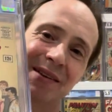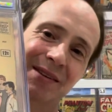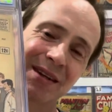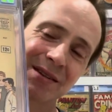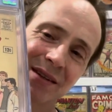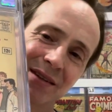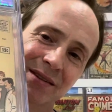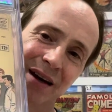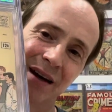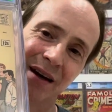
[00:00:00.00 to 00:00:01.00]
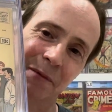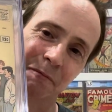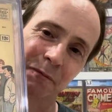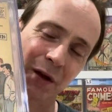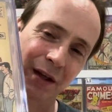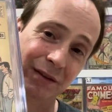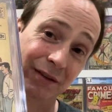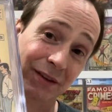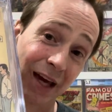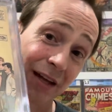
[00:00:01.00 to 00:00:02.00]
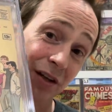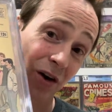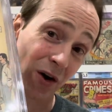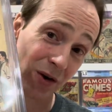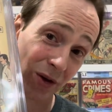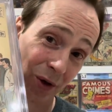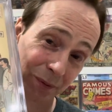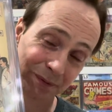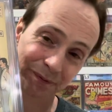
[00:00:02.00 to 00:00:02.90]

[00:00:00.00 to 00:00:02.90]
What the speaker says: This is Dan DiCarlo.